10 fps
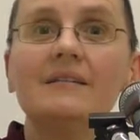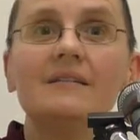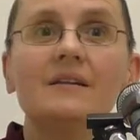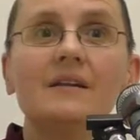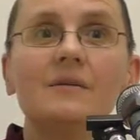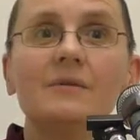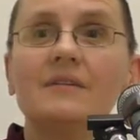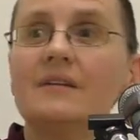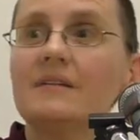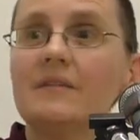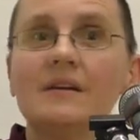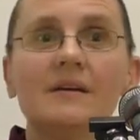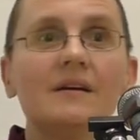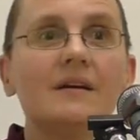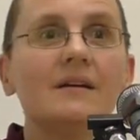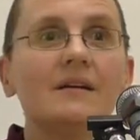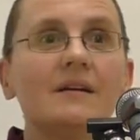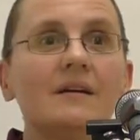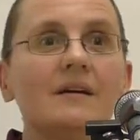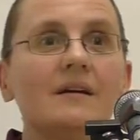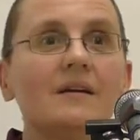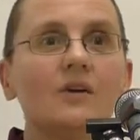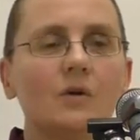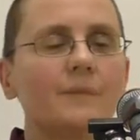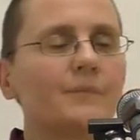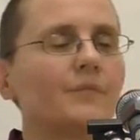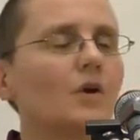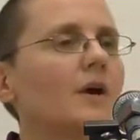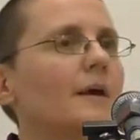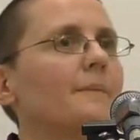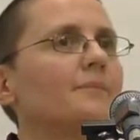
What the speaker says: Did anyone say so? Okay.